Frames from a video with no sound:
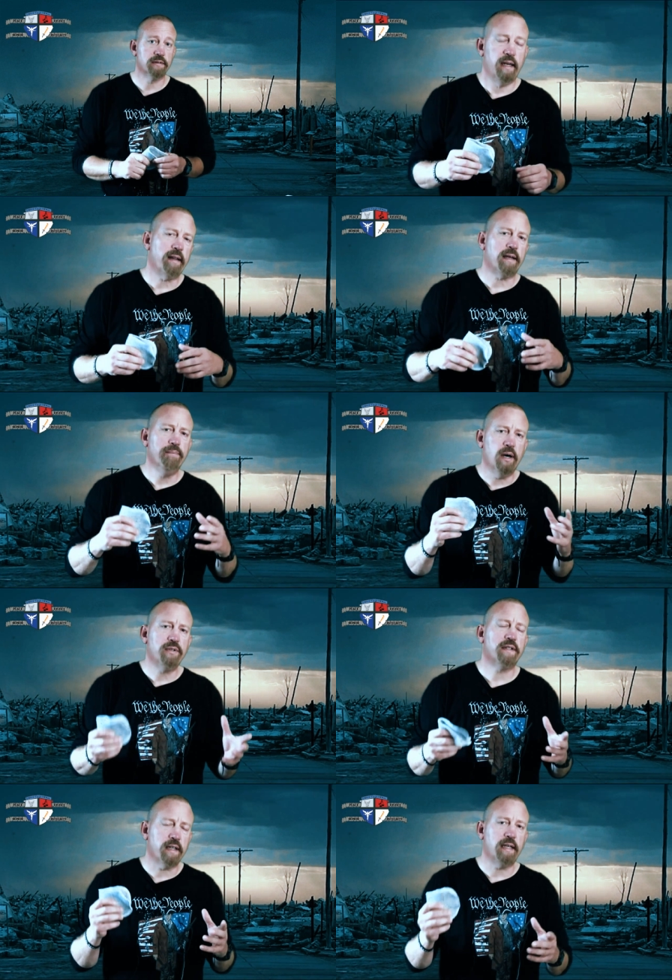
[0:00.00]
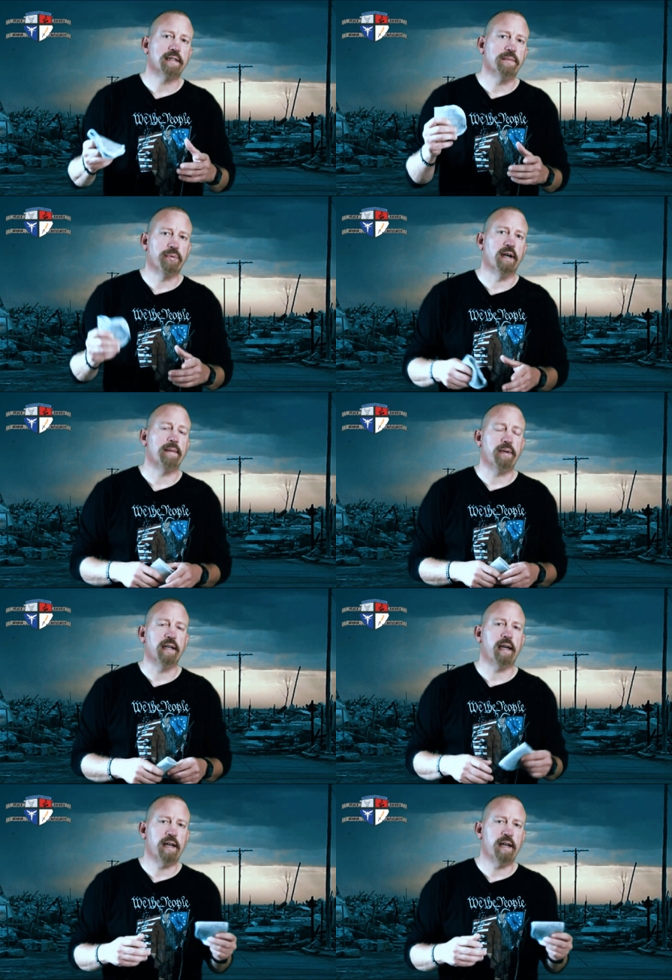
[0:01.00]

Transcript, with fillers: Now like most things in prepping,